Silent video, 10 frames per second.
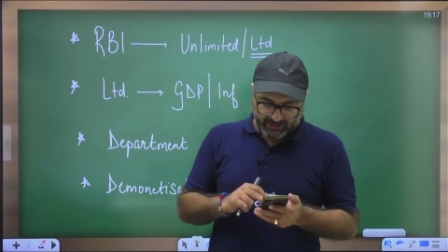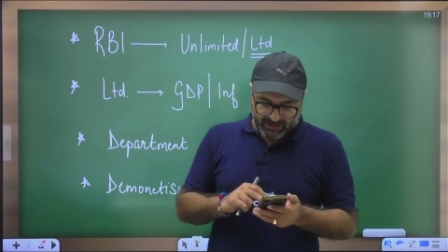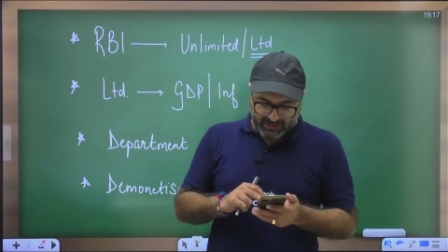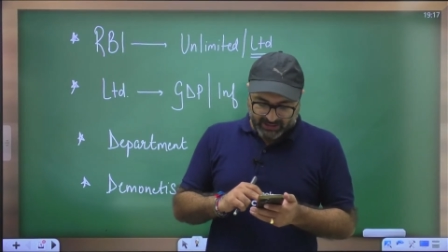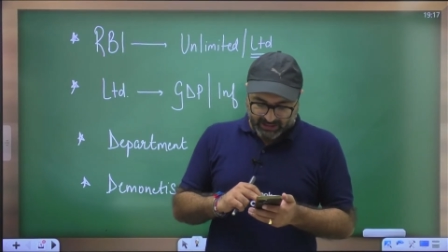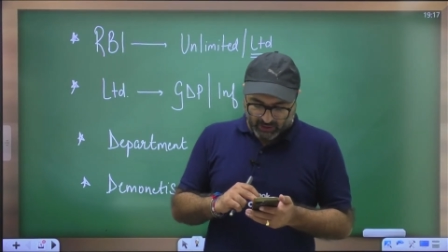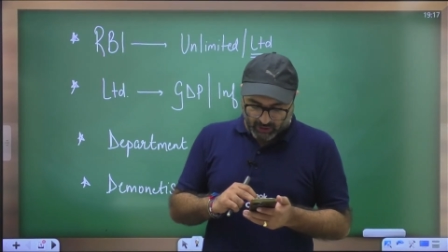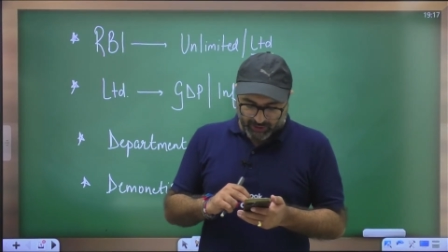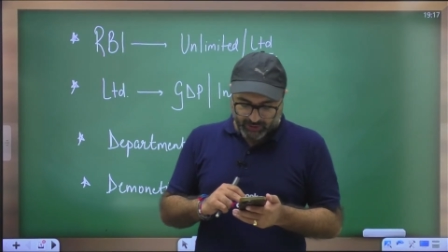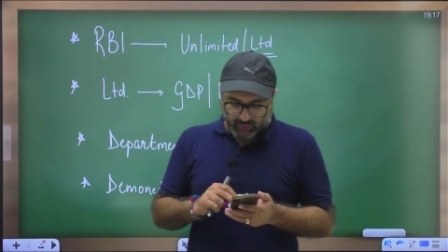in order to
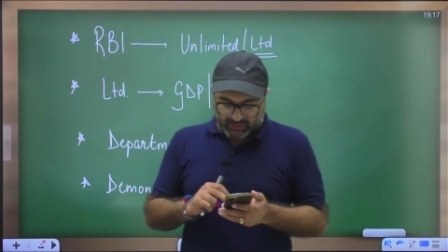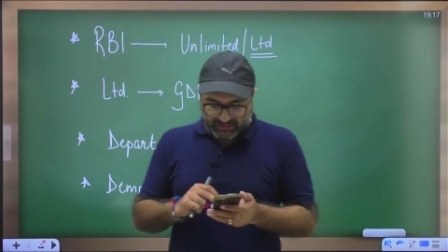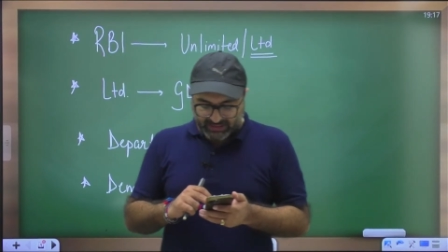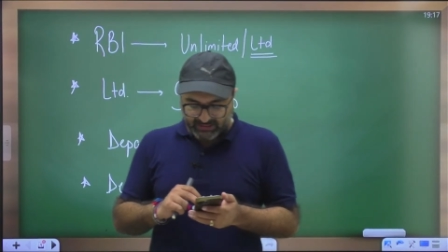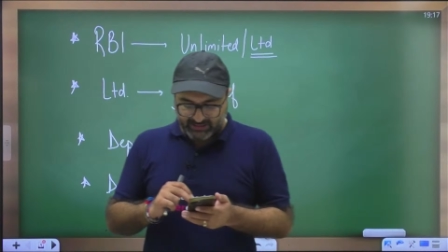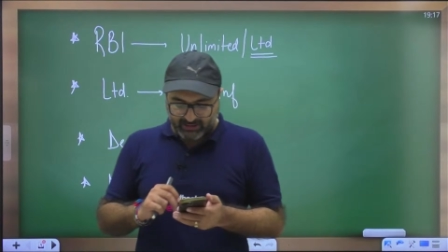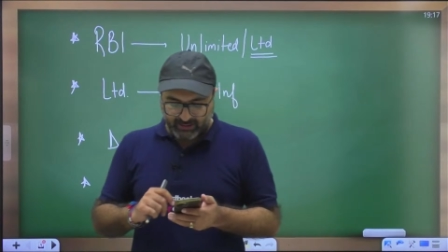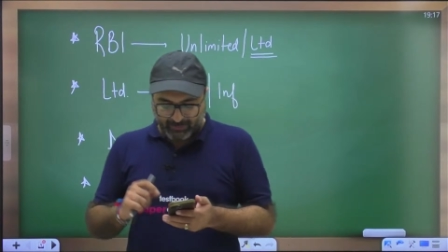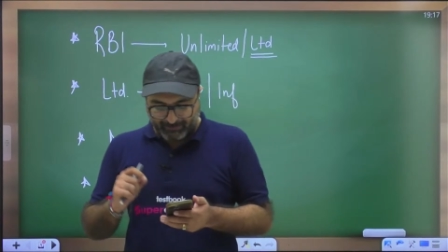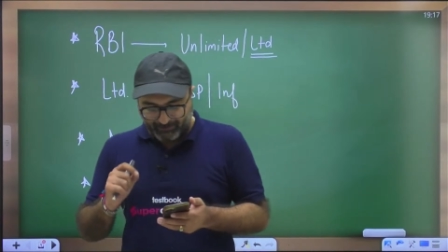clear their
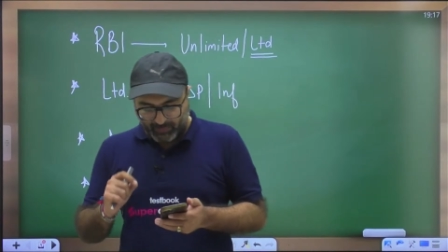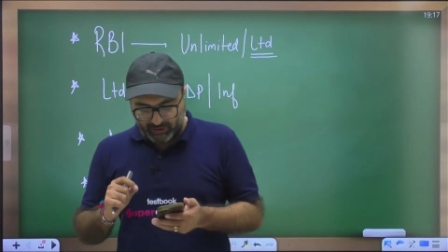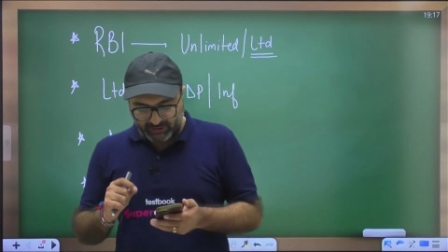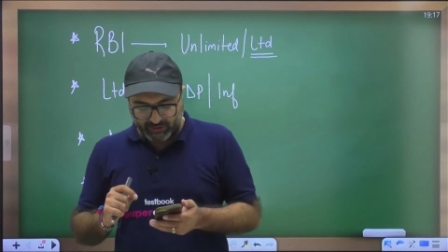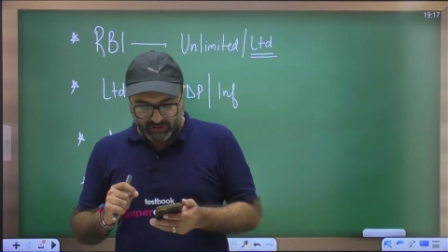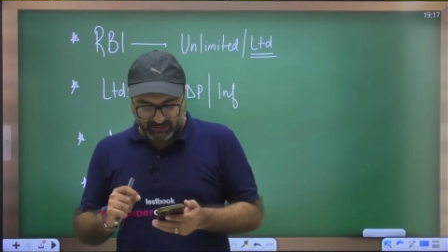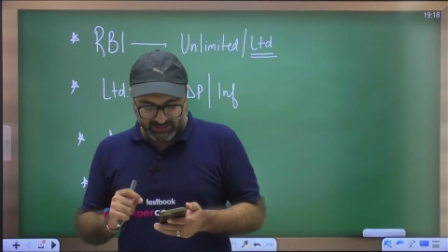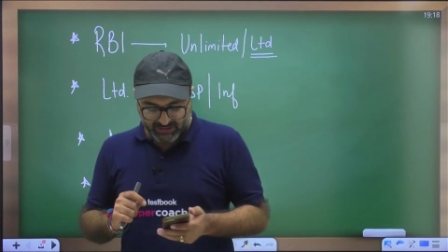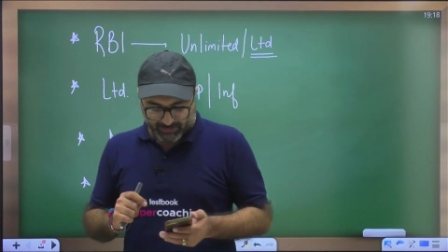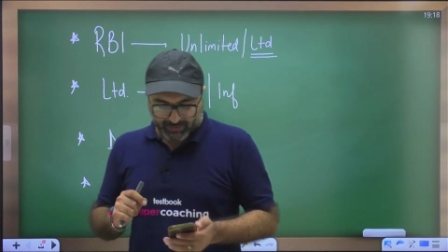important concept
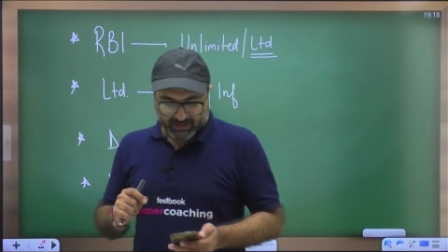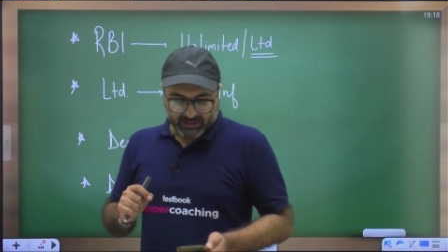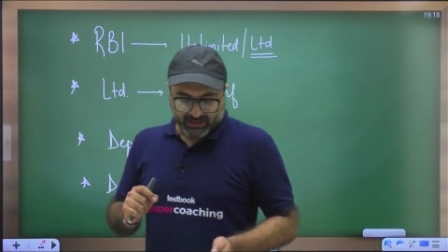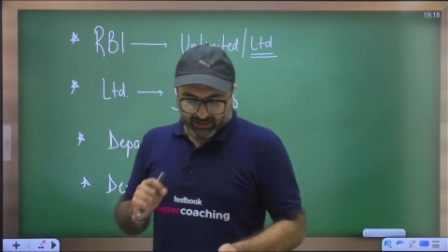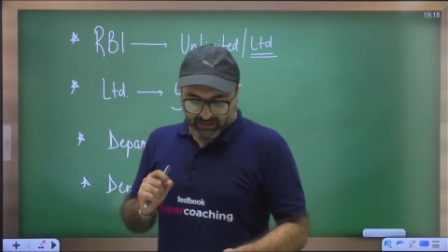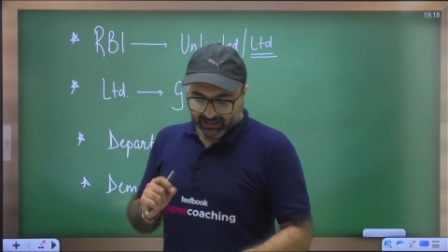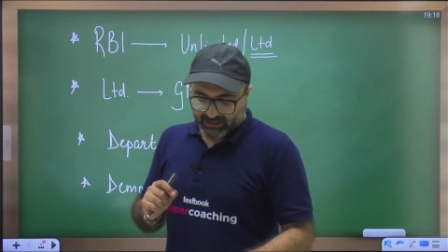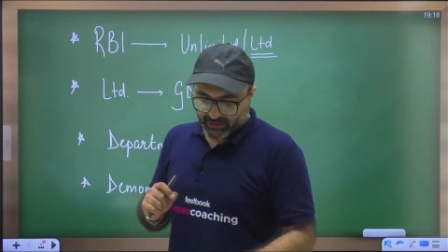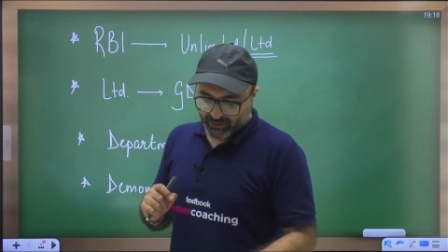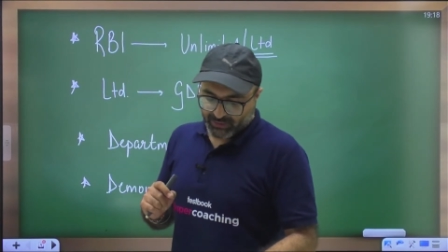related to
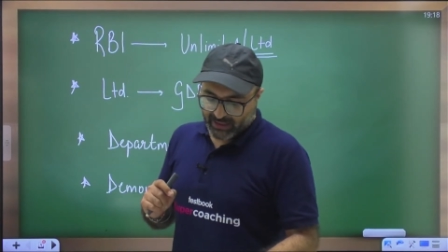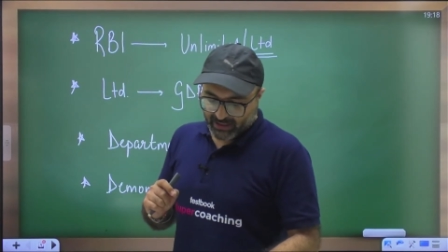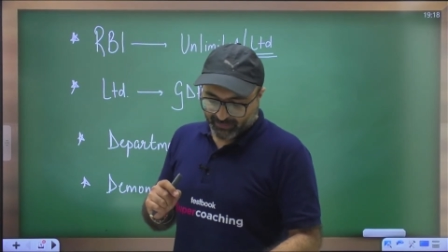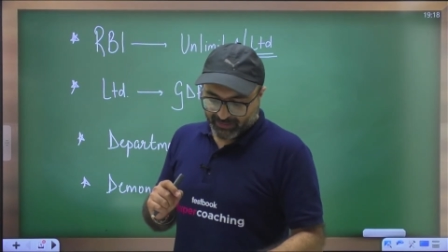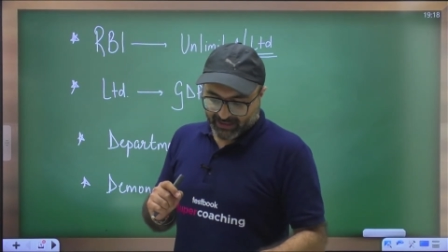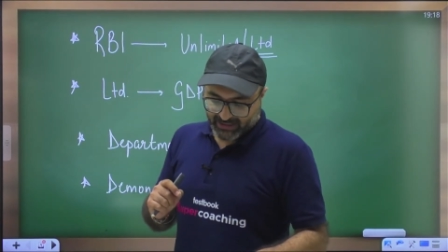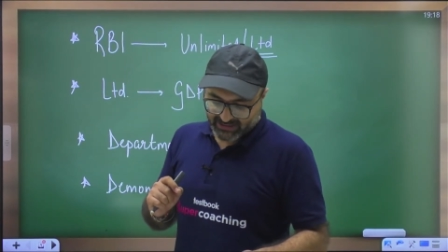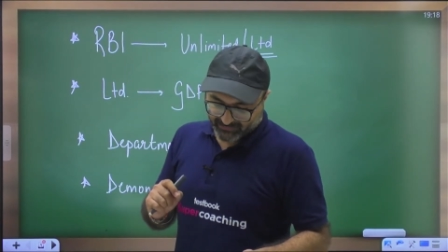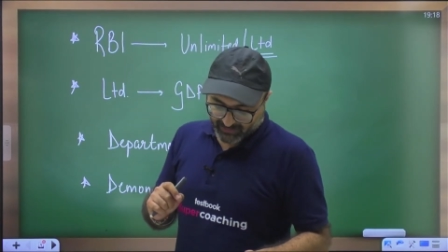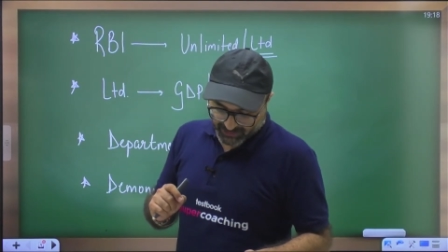RBI's
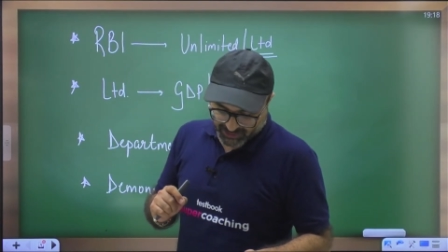function.